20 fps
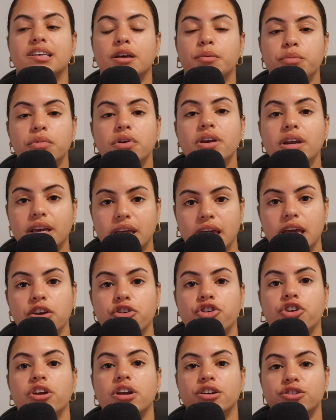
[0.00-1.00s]

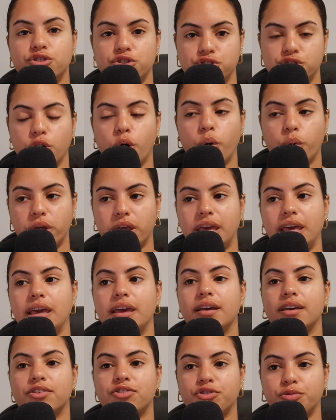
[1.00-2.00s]
communication is so
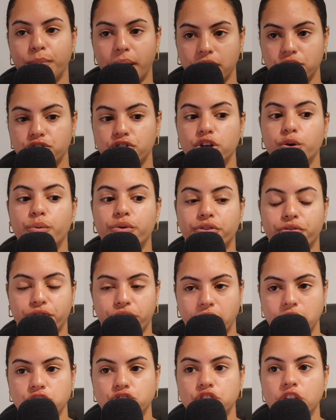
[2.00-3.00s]
key, especially with
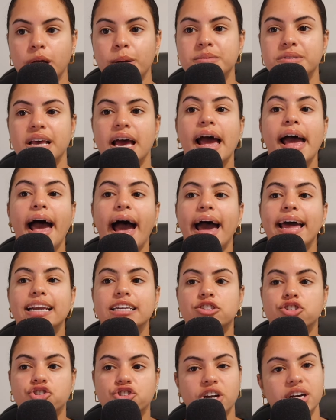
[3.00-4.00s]
friendships, and
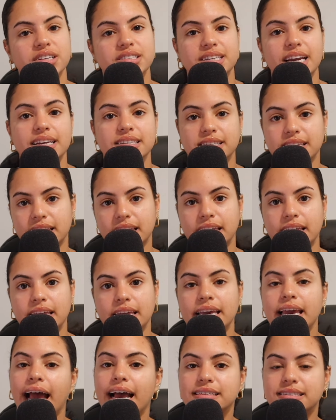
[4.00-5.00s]
it's just as
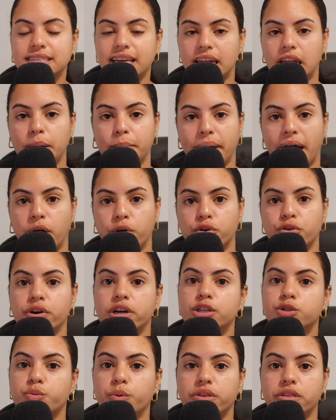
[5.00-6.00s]
key as setting
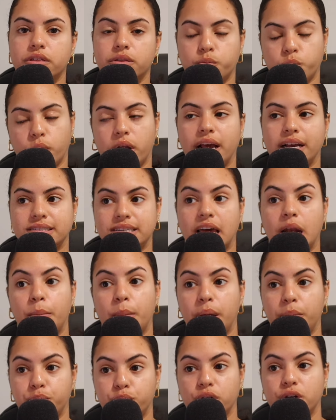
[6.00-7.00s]
boundaries with what I said in
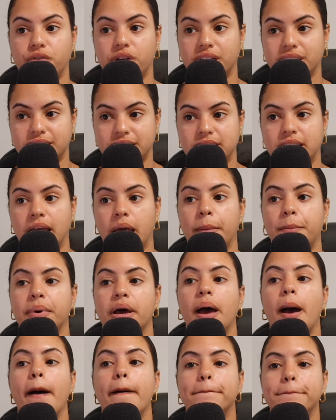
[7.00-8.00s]
my previous
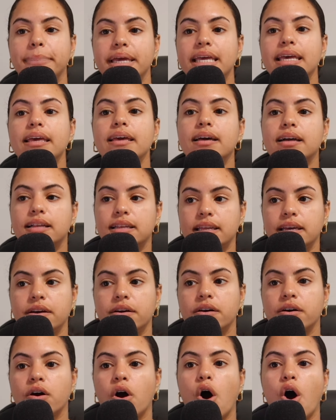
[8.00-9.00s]
tip. Being
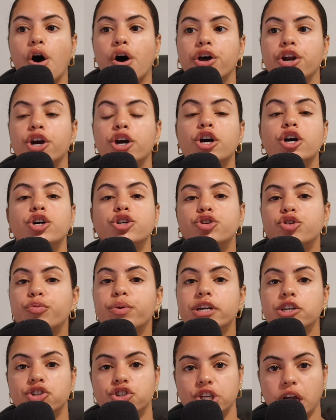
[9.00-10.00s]
clear on
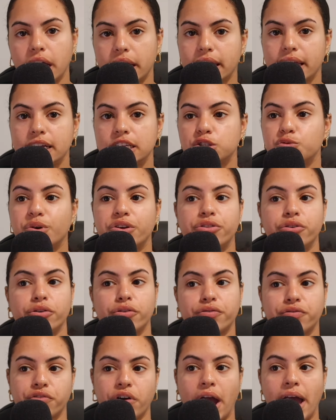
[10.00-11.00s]
doing check-ins with
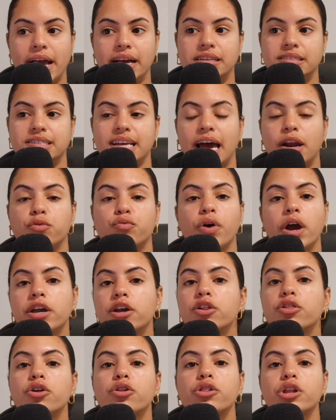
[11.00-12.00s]
your friends and
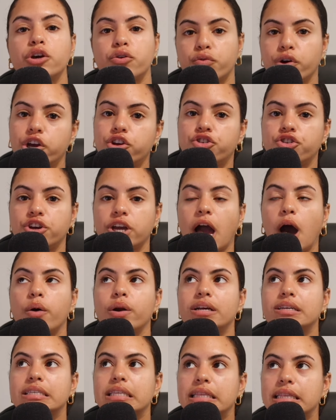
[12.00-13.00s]
regularly reaching
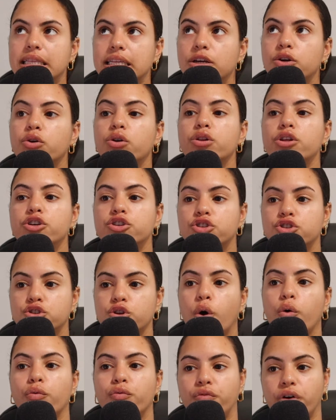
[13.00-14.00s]
out is literally
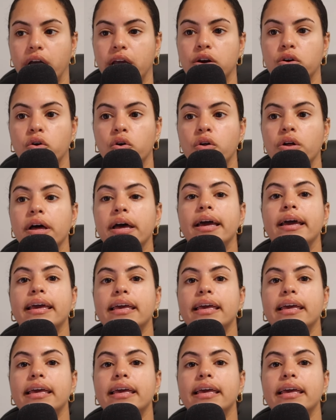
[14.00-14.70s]
so vital,